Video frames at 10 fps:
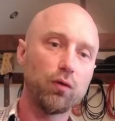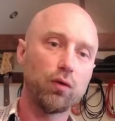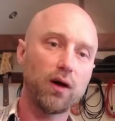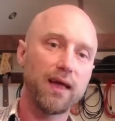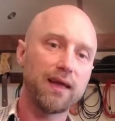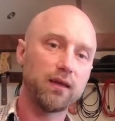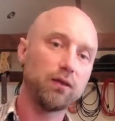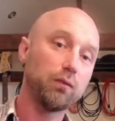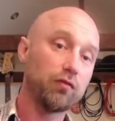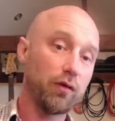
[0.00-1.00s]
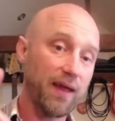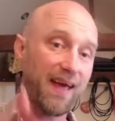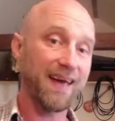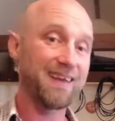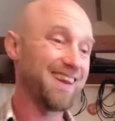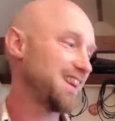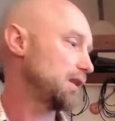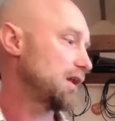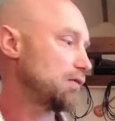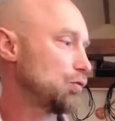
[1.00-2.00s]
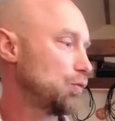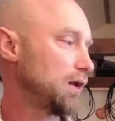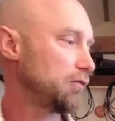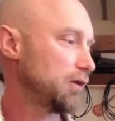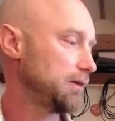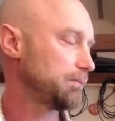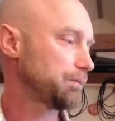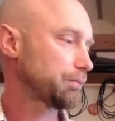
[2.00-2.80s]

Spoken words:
4 and we've got the ands in there as well, right?